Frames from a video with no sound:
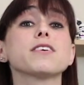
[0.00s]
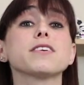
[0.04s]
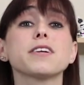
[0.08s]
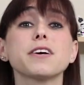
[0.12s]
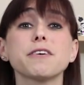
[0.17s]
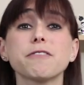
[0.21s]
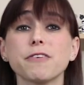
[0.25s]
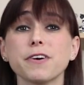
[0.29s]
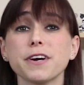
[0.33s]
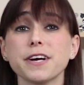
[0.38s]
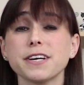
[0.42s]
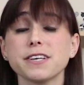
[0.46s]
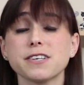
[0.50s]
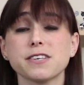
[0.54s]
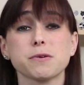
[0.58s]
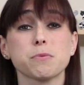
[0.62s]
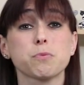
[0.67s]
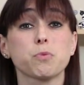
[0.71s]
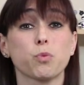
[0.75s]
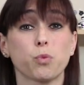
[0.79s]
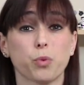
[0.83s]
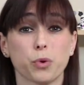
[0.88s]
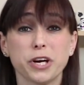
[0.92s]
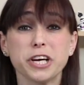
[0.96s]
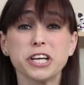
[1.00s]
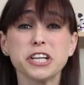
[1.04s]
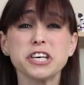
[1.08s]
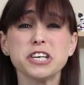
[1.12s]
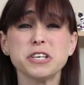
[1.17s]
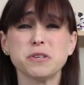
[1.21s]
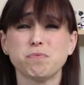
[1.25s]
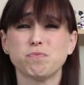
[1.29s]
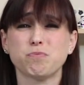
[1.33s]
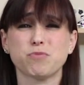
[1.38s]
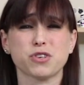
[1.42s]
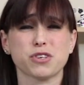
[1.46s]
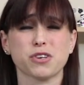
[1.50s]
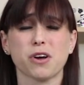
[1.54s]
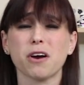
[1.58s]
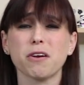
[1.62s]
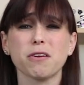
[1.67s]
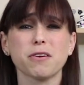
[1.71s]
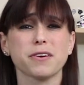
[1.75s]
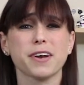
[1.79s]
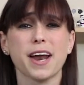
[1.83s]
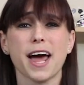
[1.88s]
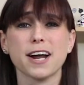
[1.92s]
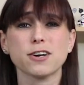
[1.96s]
delivering some really
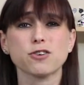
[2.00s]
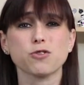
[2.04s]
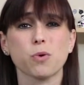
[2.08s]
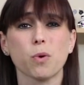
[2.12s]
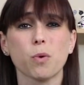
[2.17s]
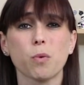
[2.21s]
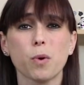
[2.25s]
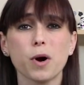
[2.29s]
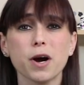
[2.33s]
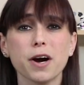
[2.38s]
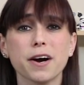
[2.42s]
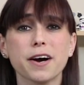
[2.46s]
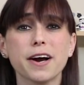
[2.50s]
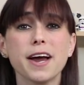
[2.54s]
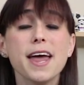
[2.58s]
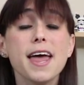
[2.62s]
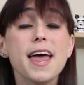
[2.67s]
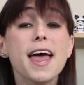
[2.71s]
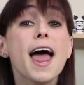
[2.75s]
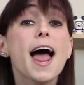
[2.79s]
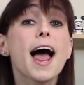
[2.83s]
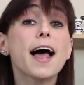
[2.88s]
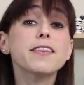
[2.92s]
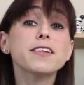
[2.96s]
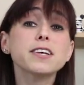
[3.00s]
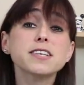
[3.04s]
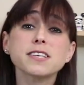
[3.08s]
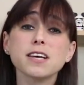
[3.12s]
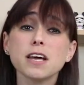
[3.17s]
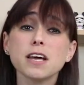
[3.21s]
subtle natural work. And the